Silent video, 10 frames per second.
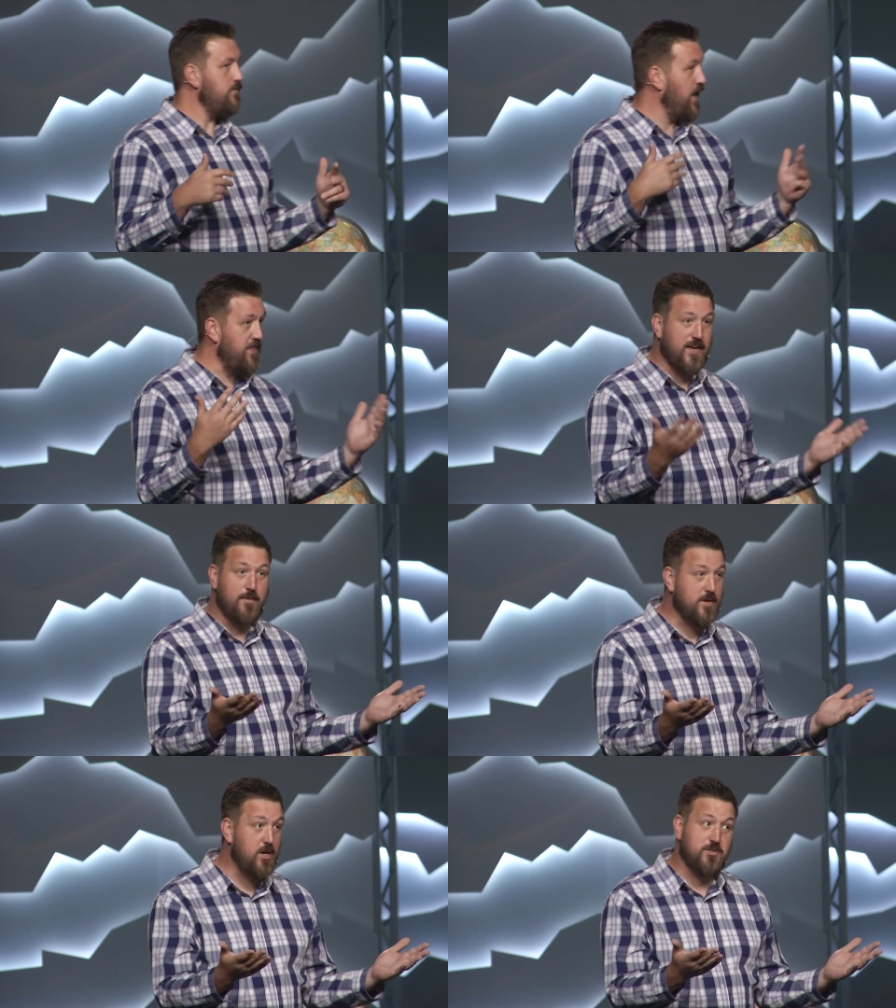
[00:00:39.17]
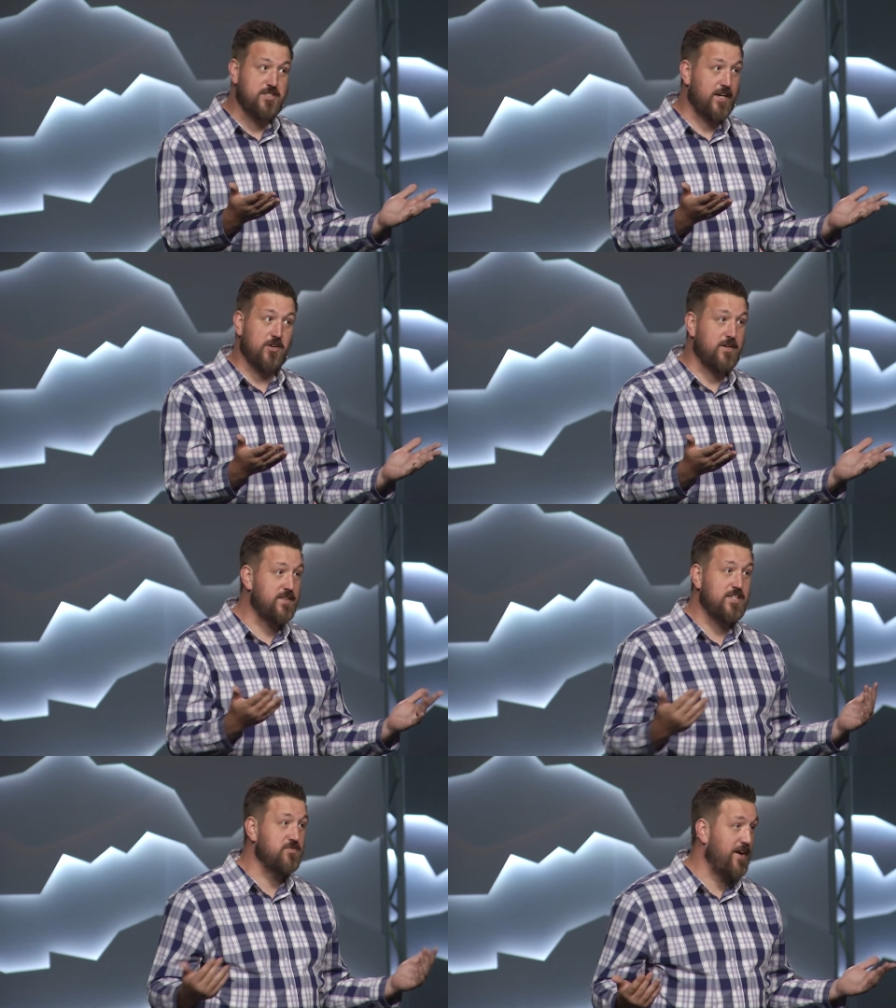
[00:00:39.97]
I think I'm going to go with 2
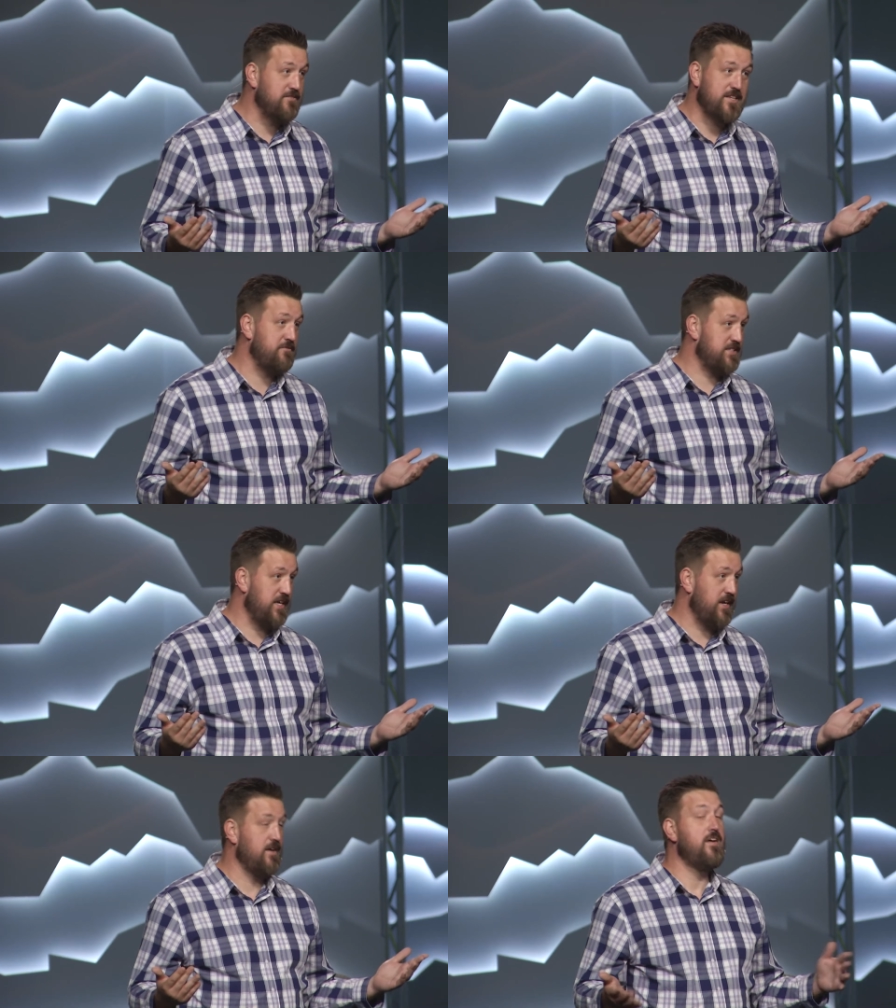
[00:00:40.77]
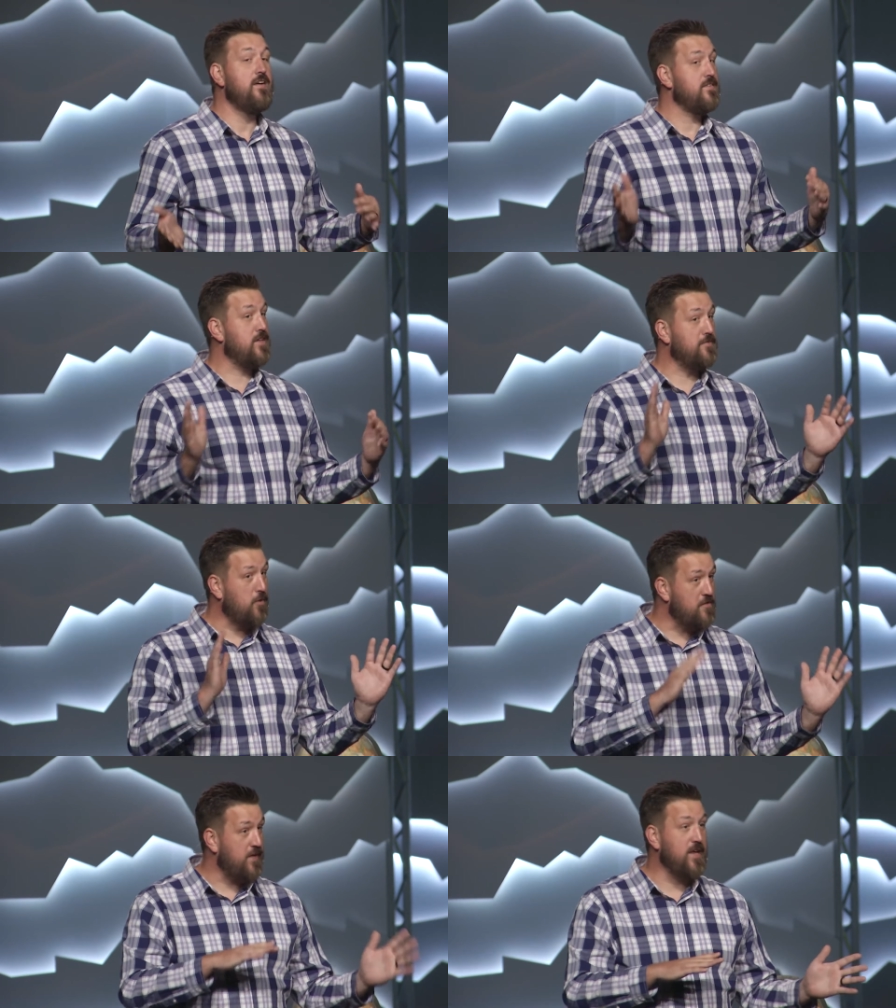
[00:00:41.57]
Corinthians 5:17. Therefore,
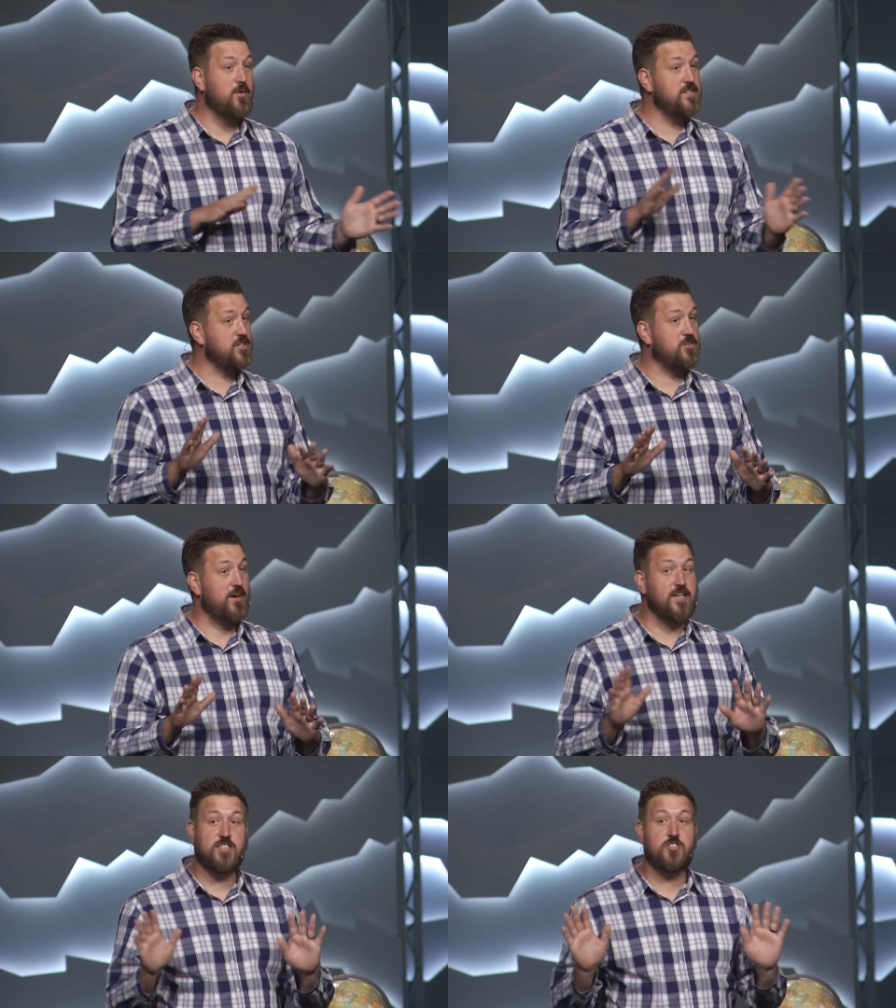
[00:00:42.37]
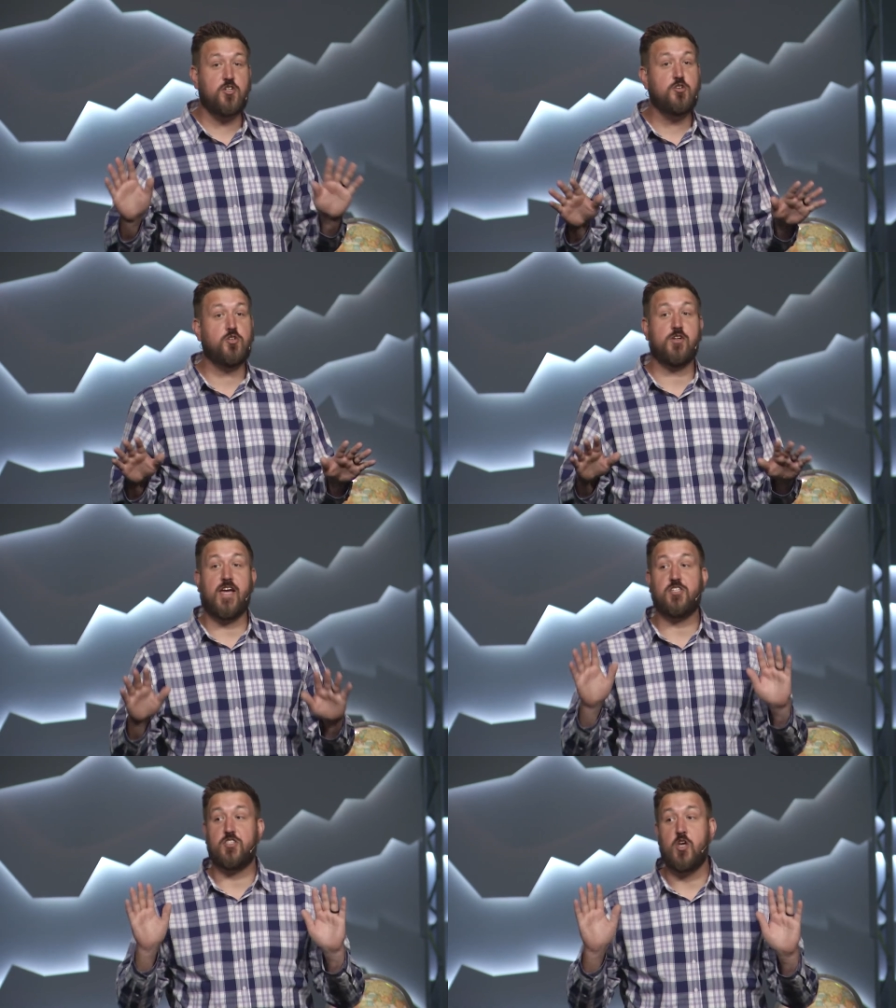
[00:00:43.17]
if anyone is in Christ, he's a new
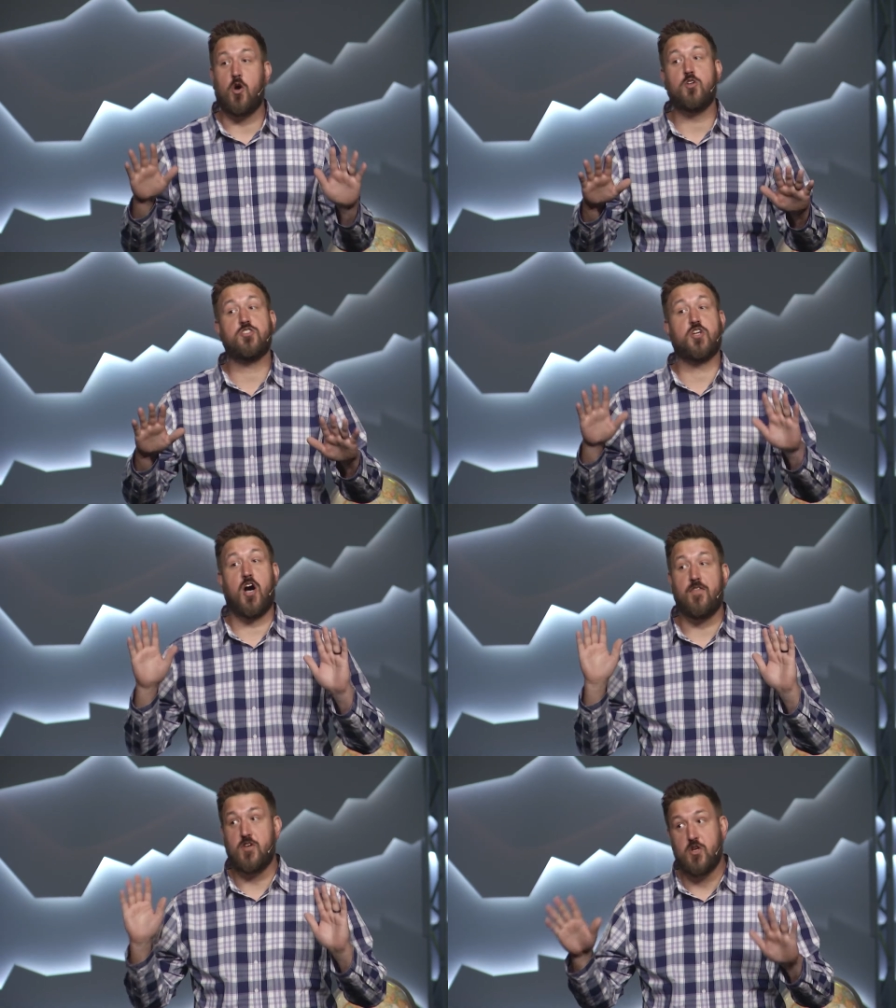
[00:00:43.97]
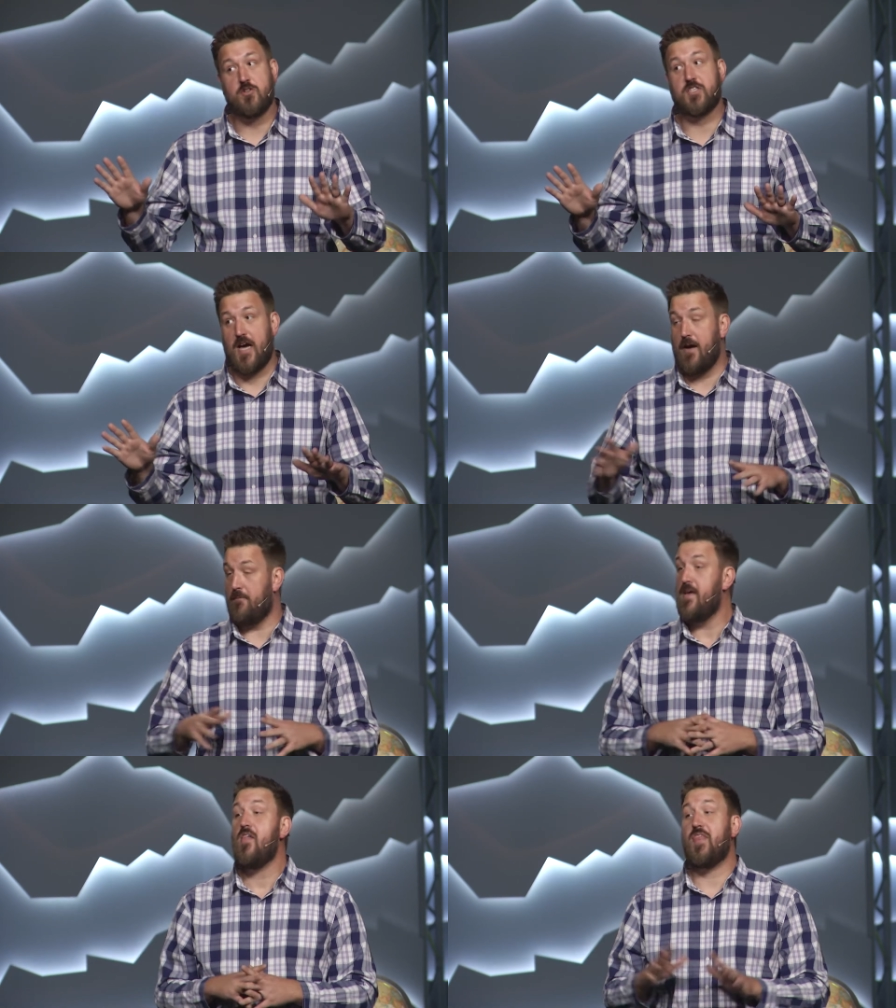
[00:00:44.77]
creation. The old is gone, the new has come.
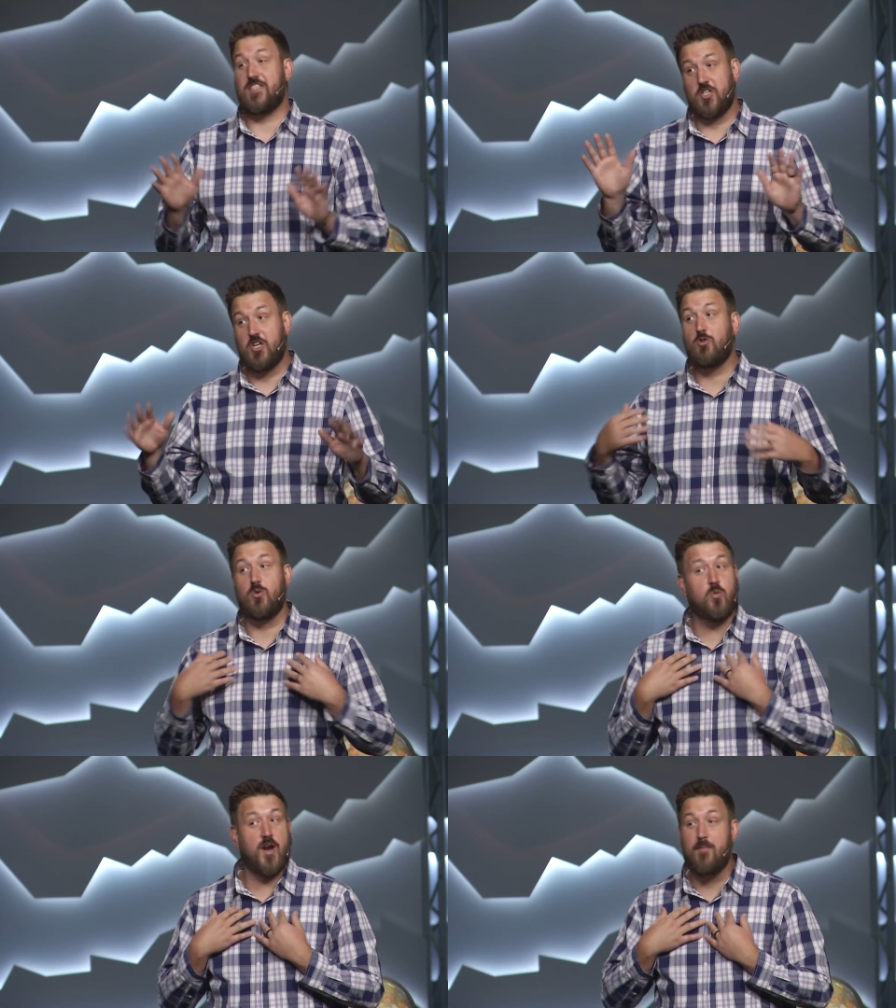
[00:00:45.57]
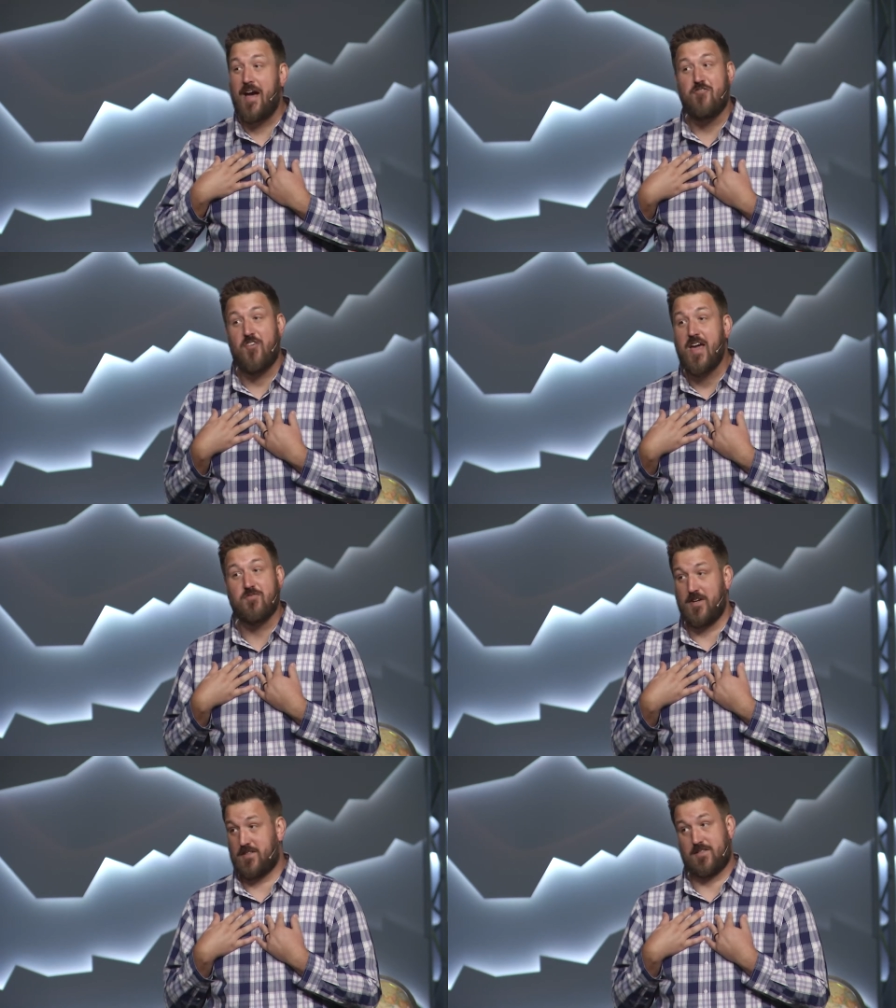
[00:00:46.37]
That's a good one, one of my
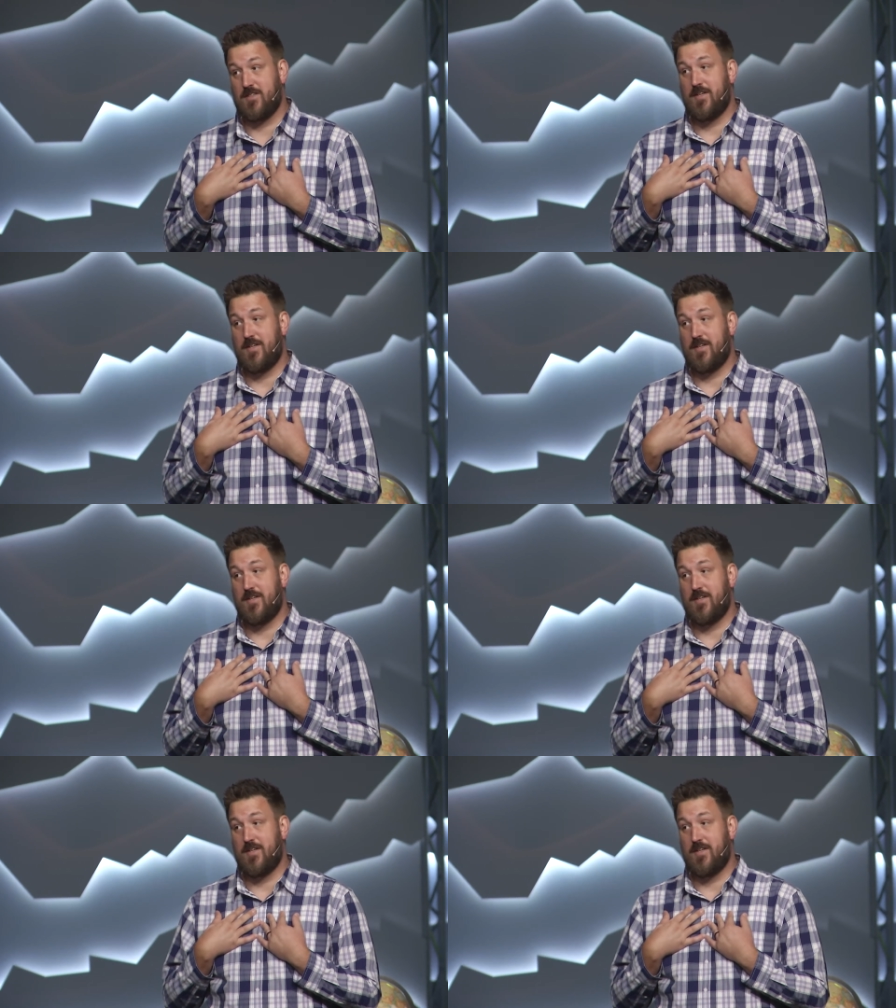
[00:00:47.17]
favorites.